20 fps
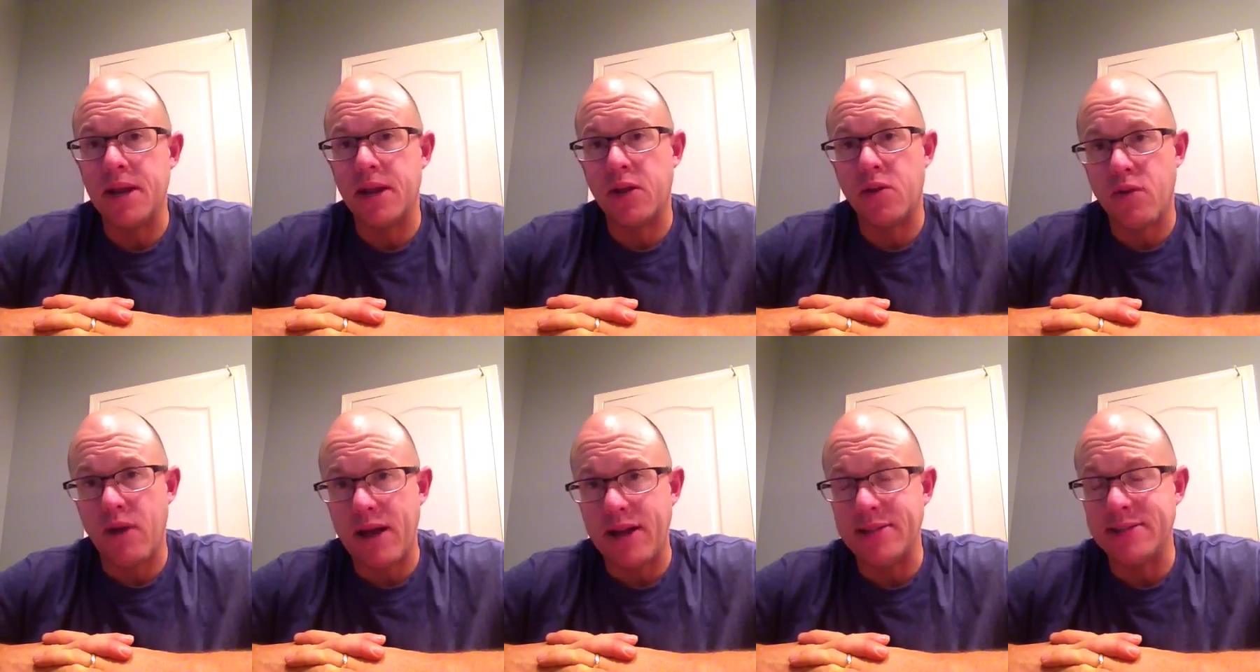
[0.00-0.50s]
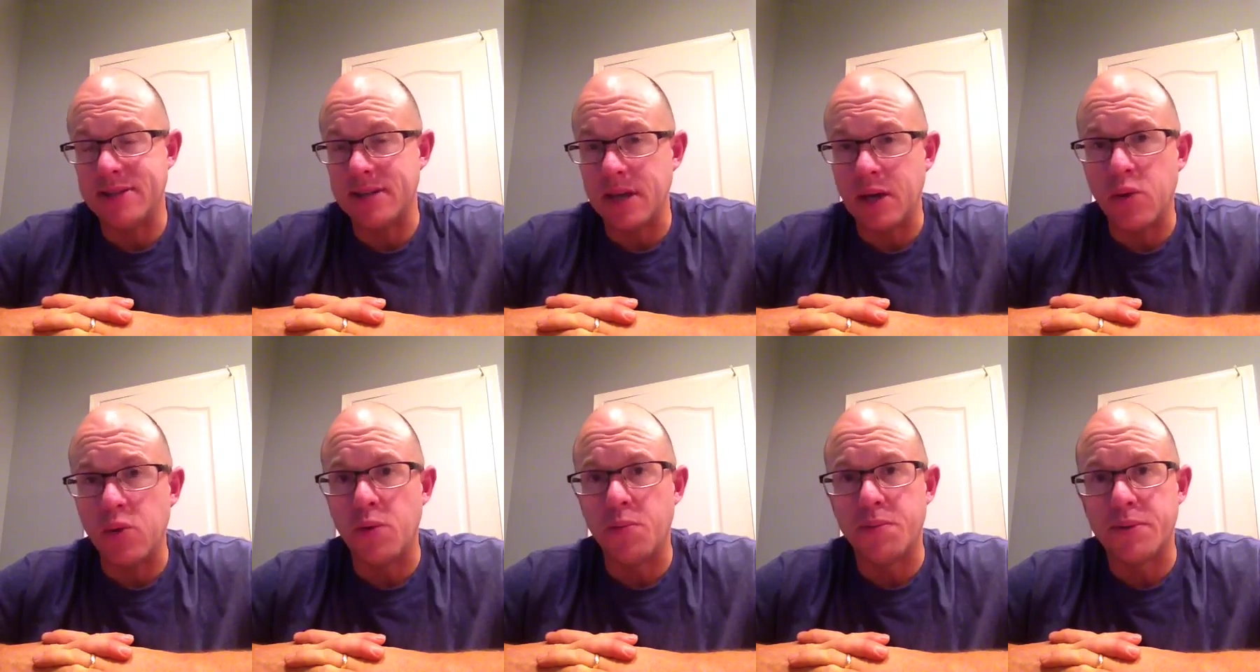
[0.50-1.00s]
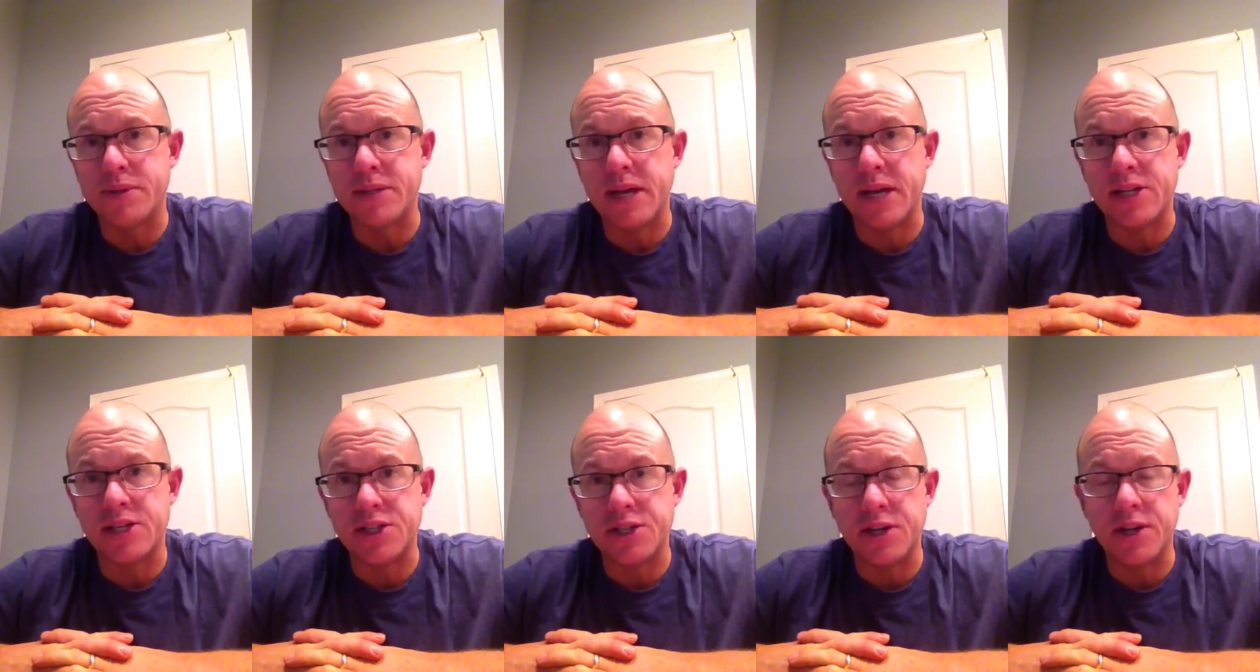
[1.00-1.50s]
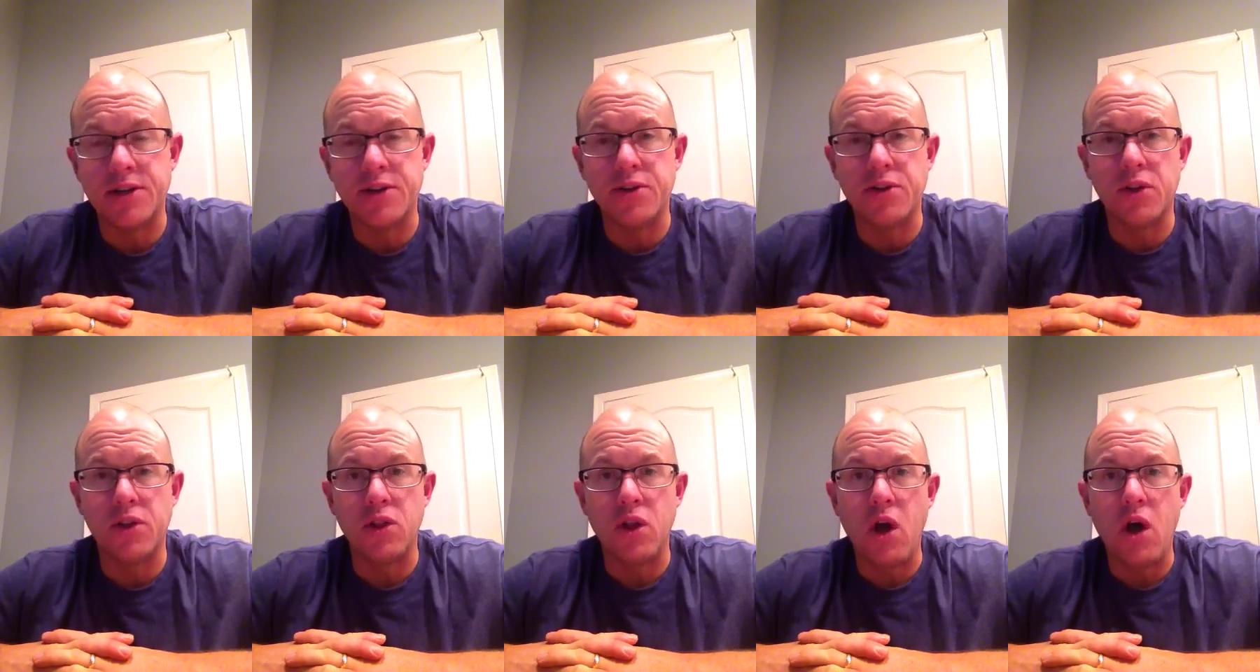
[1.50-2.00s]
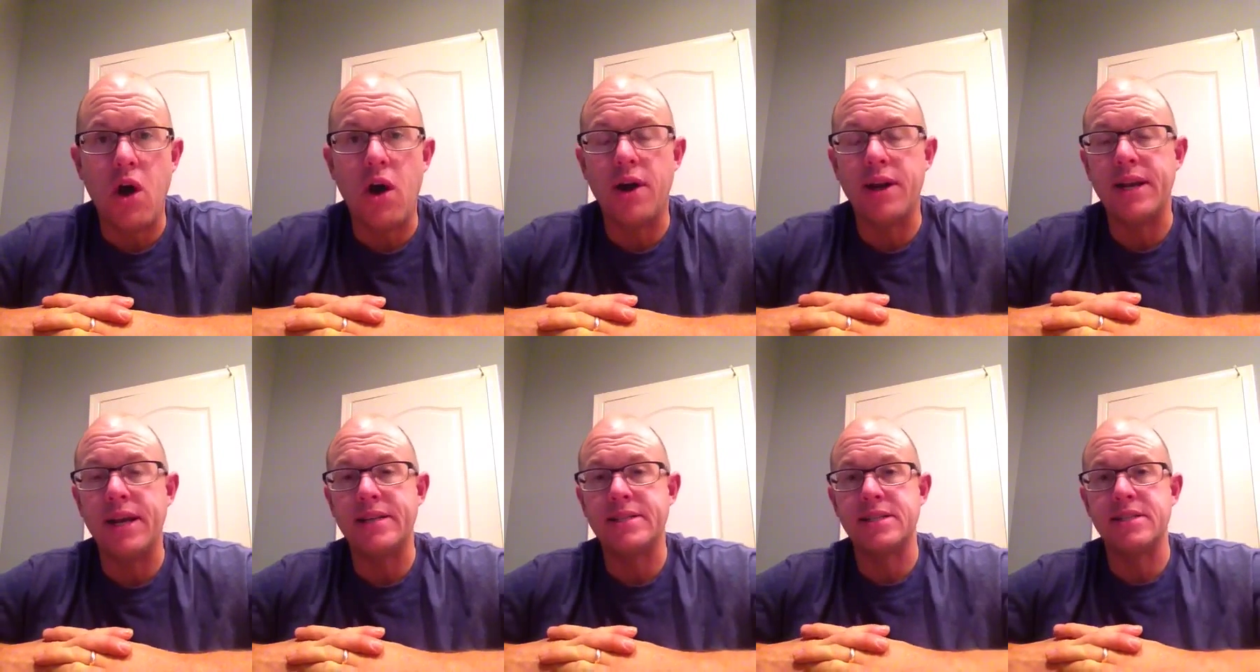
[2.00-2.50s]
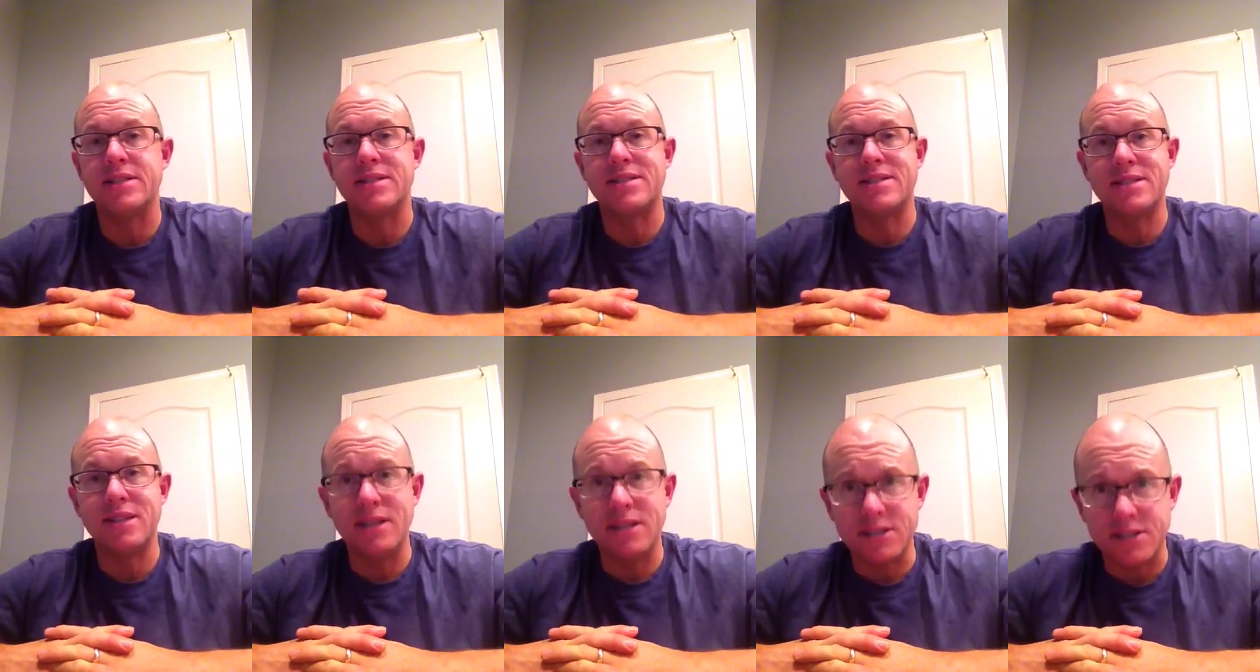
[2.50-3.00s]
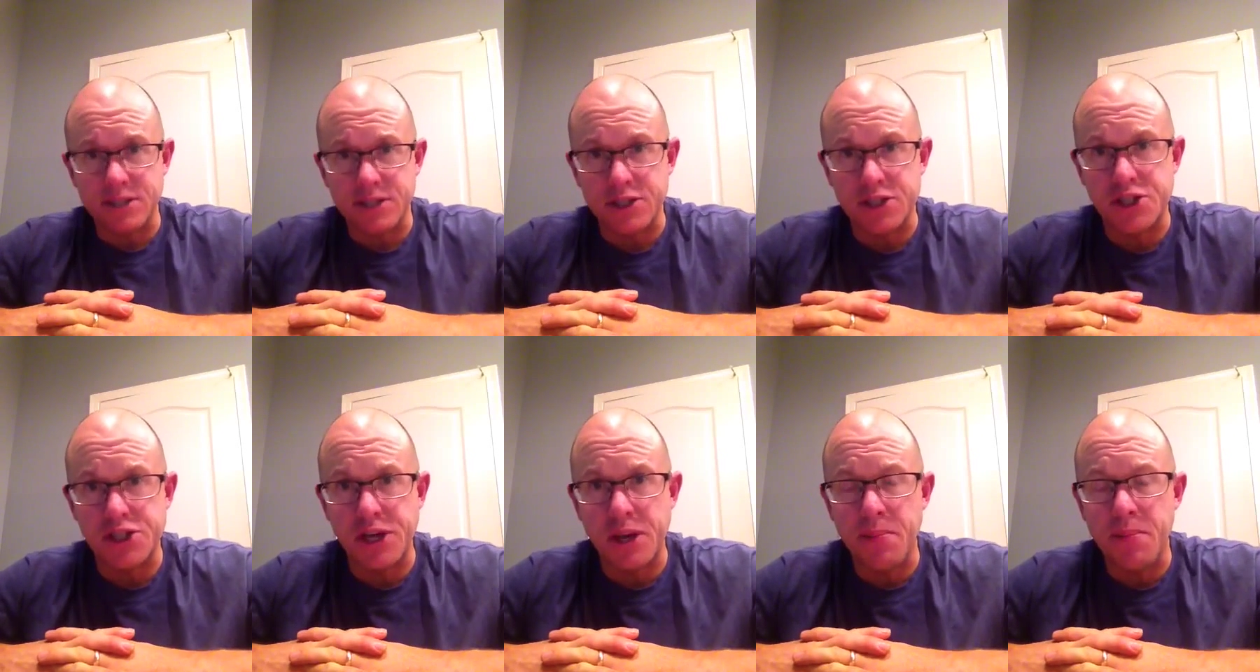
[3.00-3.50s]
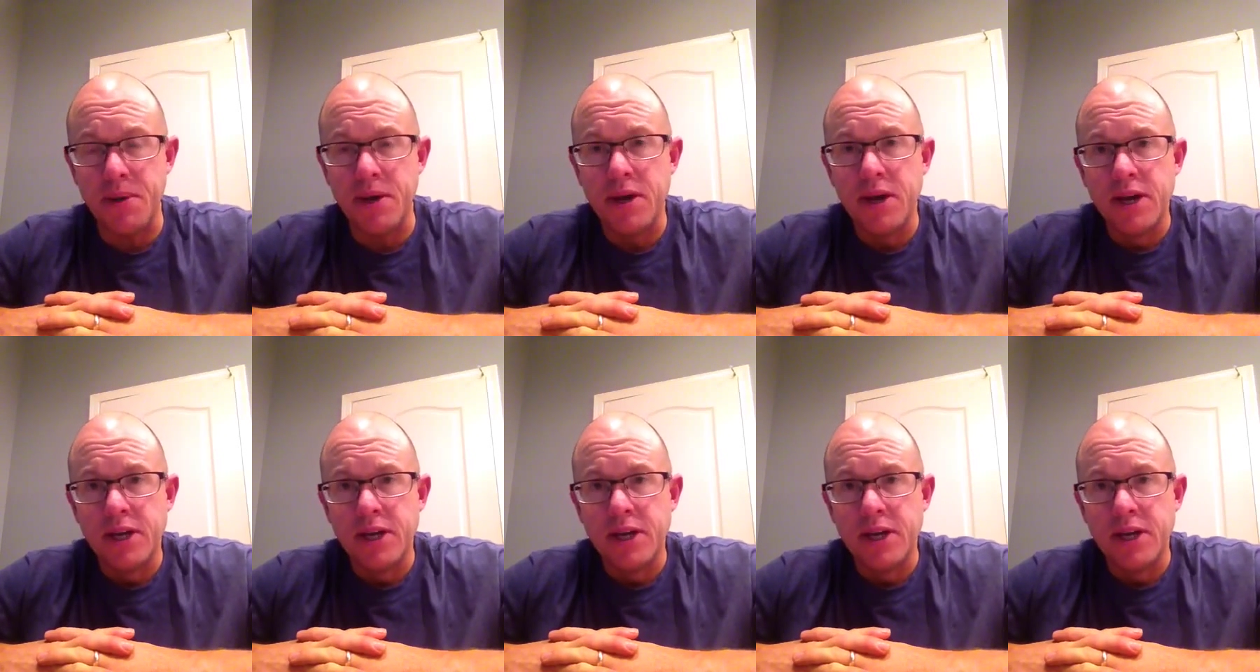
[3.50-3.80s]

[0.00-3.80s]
It grants equal protection under the law, in essence, citizenship,